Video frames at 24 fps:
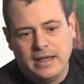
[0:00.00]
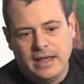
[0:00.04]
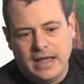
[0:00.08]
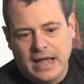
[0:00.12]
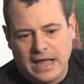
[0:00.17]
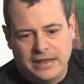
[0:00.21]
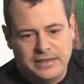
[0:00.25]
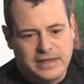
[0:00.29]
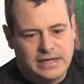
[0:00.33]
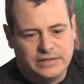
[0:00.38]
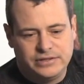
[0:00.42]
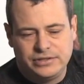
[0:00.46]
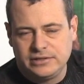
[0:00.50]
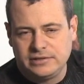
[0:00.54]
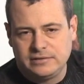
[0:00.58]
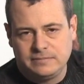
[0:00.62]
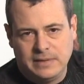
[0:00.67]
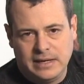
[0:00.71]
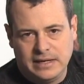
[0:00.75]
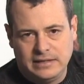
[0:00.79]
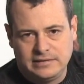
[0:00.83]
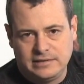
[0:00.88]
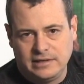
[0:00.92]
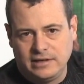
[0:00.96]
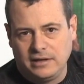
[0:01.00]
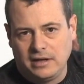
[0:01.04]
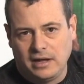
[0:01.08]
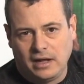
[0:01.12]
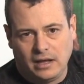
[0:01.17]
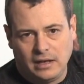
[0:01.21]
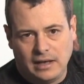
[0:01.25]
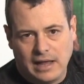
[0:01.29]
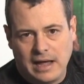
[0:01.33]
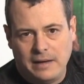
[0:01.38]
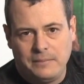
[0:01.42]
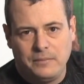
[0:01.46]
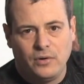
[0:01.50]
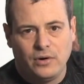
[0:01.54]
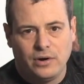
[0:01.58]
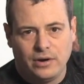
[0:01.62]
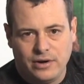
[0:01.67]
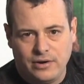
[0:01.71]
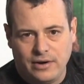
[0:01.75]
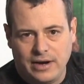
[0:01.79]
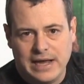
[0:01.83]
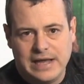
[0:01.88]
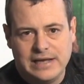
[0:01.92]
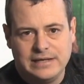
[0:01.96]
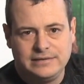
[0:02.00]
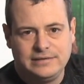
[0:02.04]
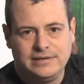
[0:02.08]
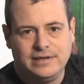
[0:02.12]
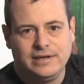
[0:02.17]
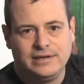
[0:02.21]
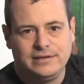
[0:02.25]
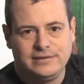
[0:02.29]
And that just makes it a lot more crazy